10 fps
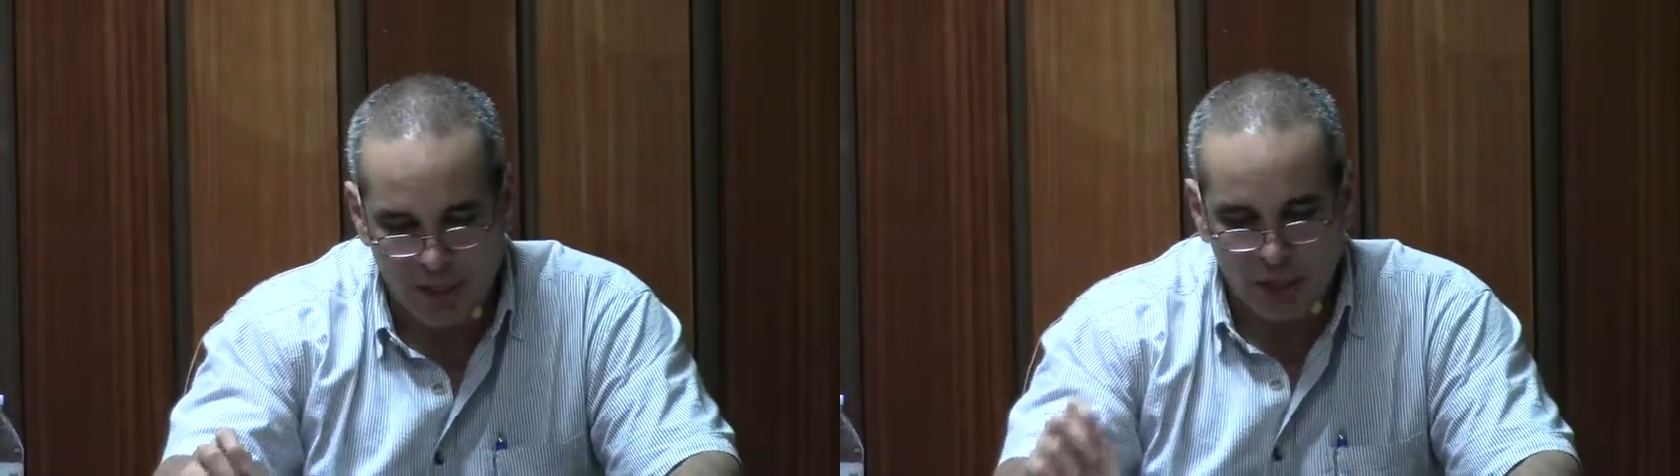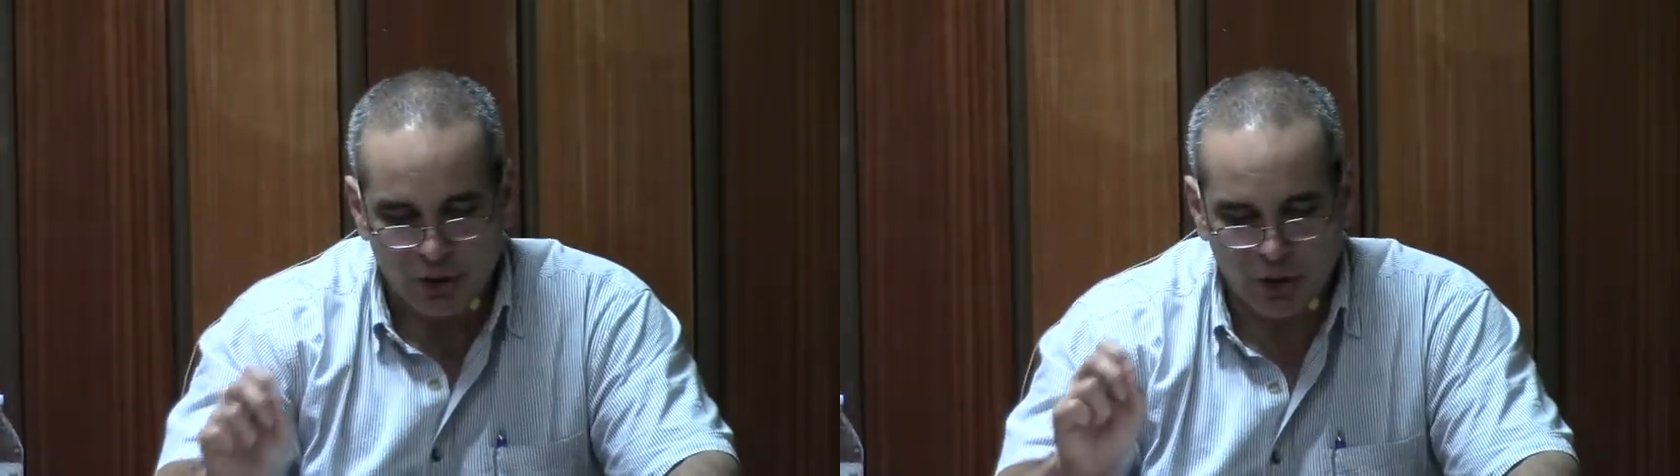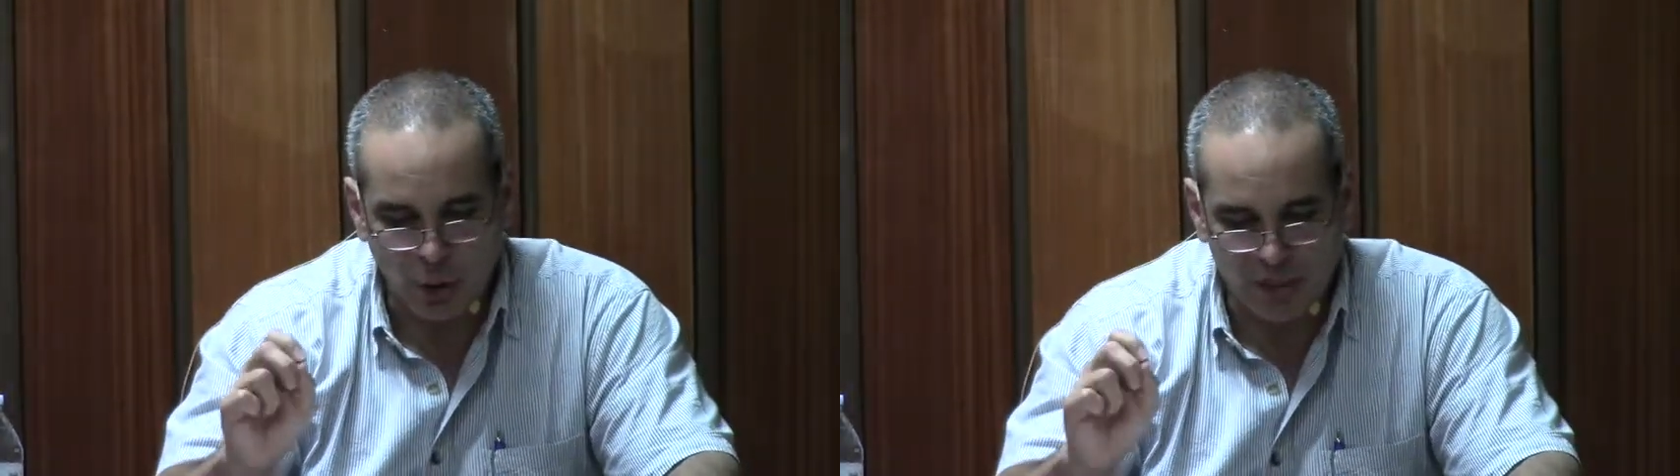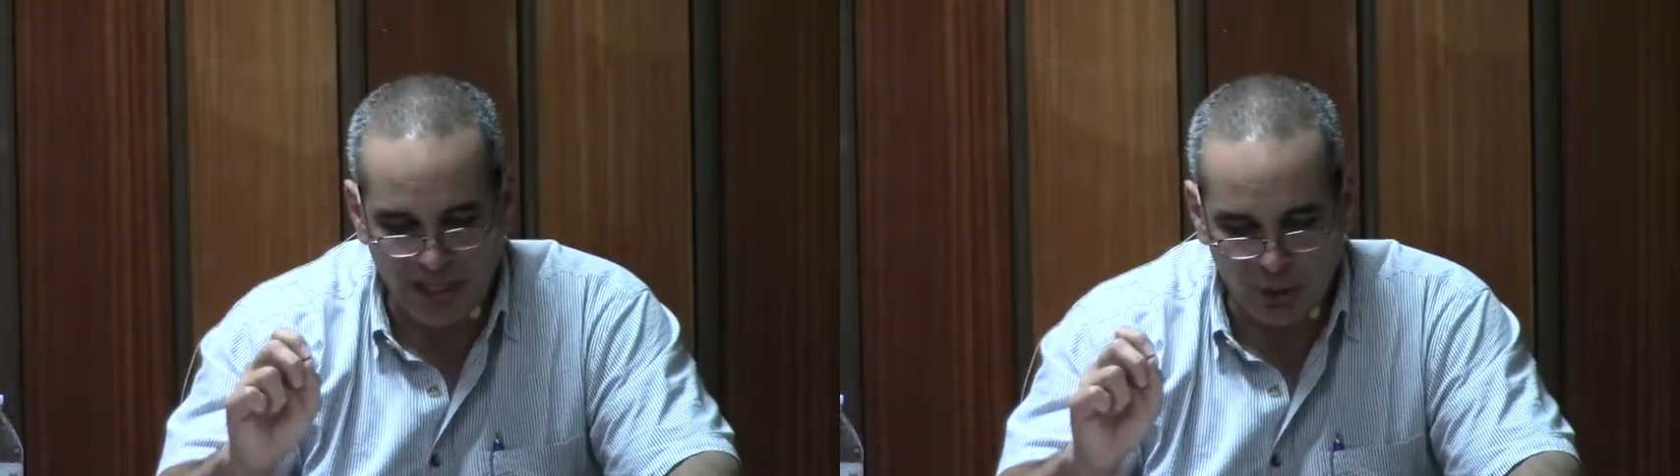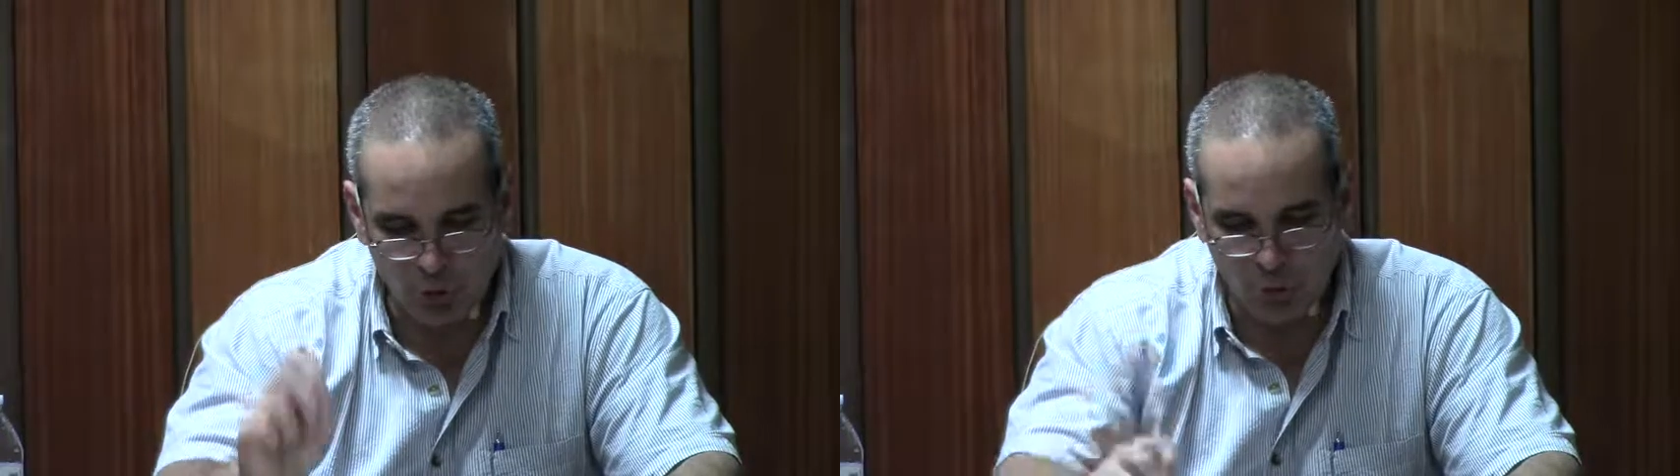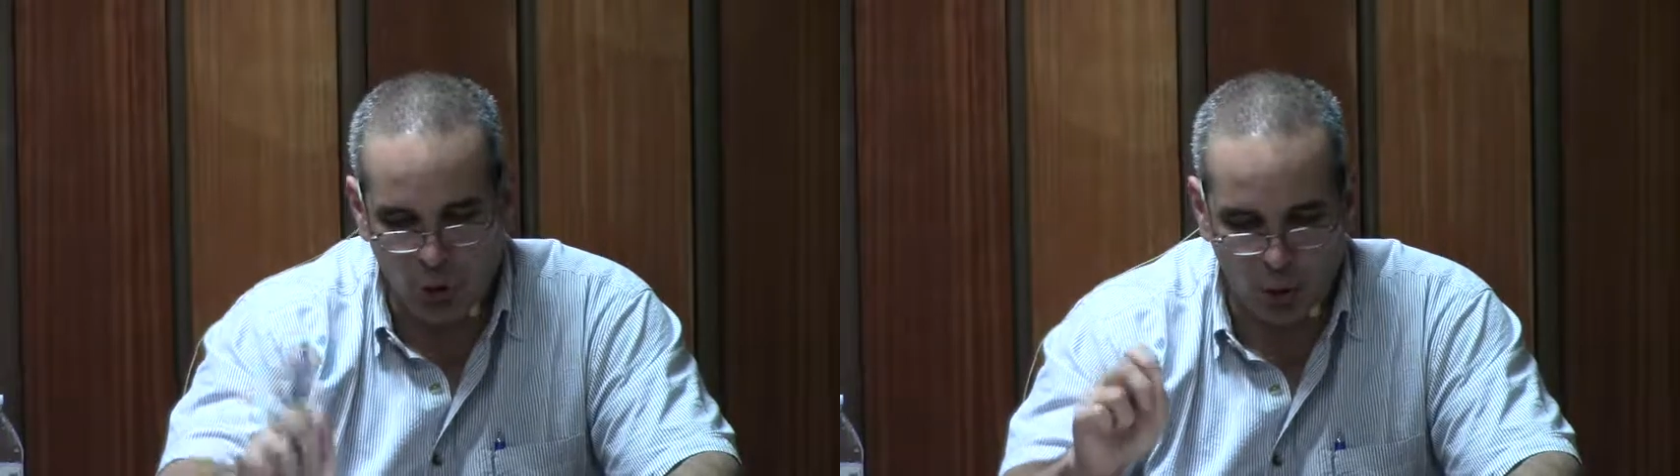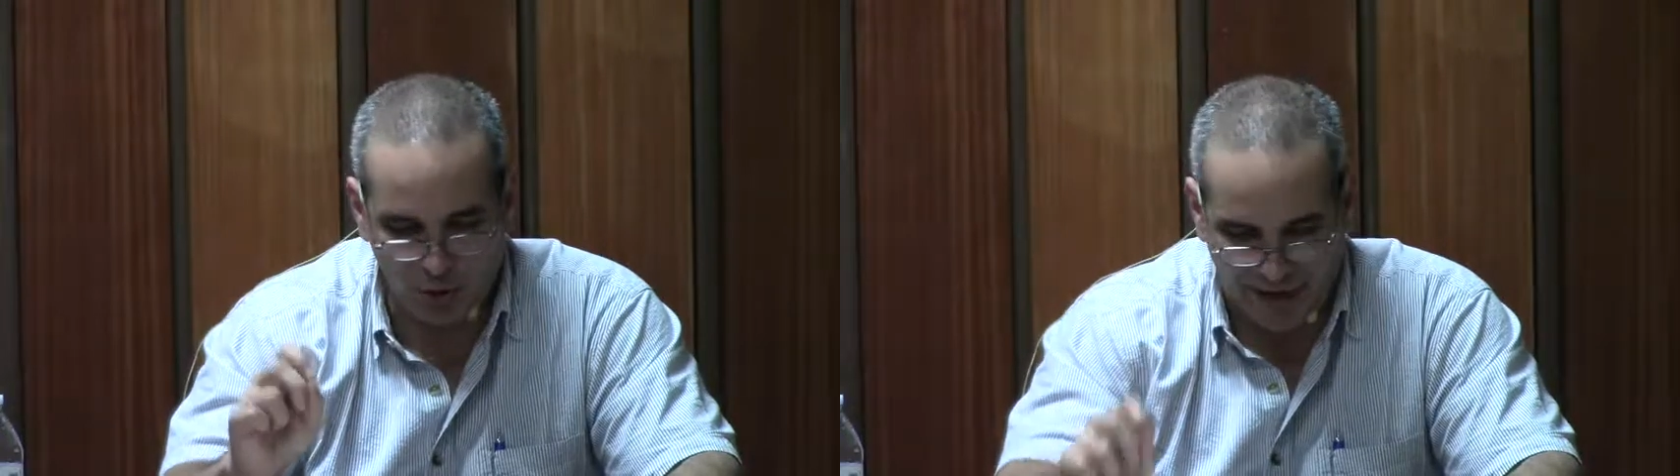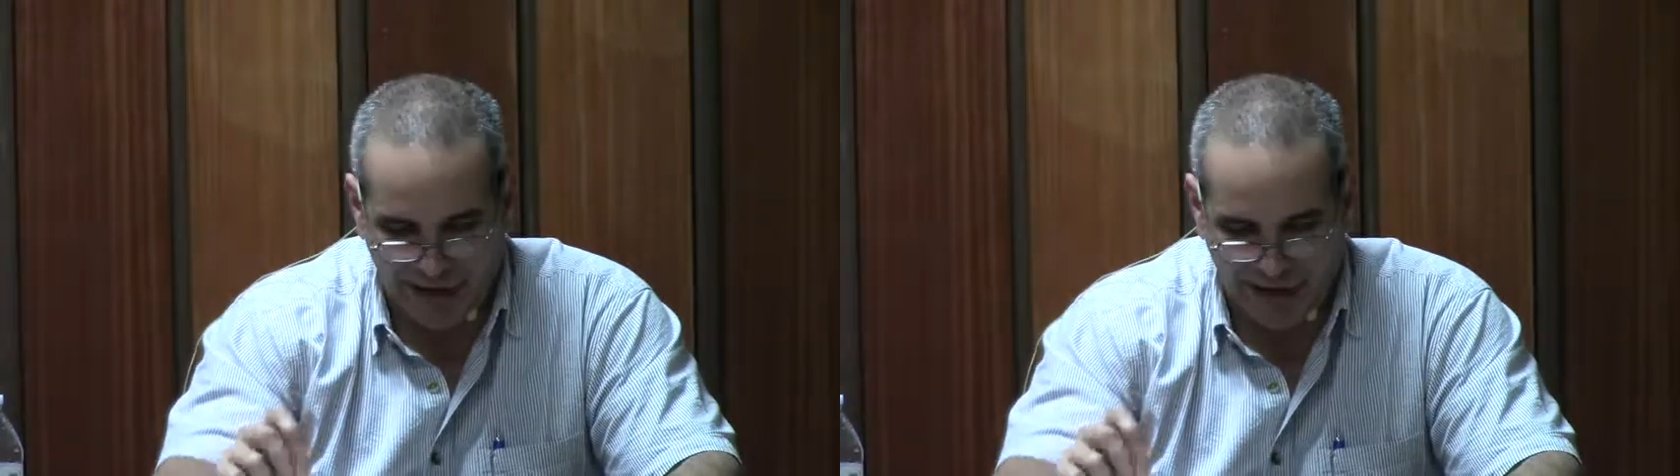So he drove